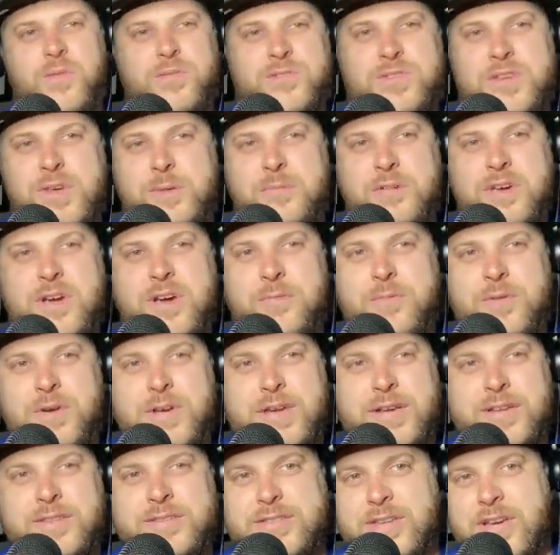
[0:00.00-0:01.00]
Teaming up
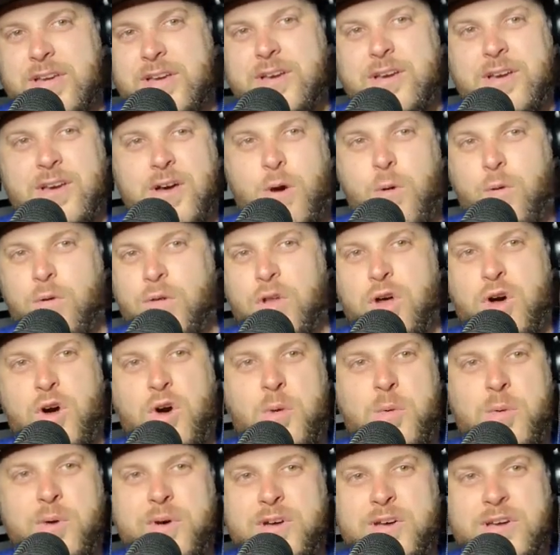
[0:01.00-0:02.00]
against
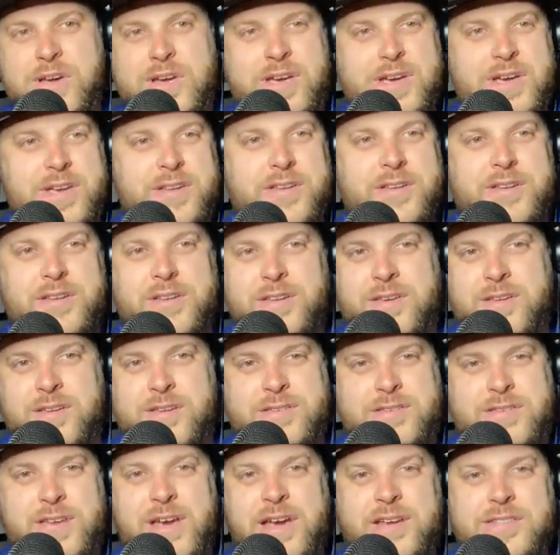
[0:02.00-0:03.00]
Oklahoma
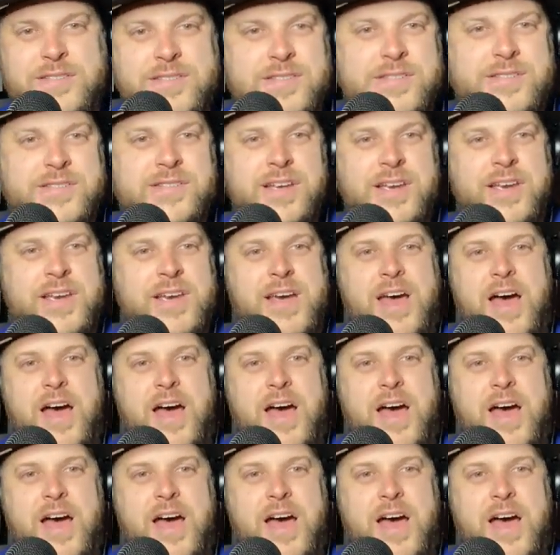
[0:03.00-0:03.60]
and Texas.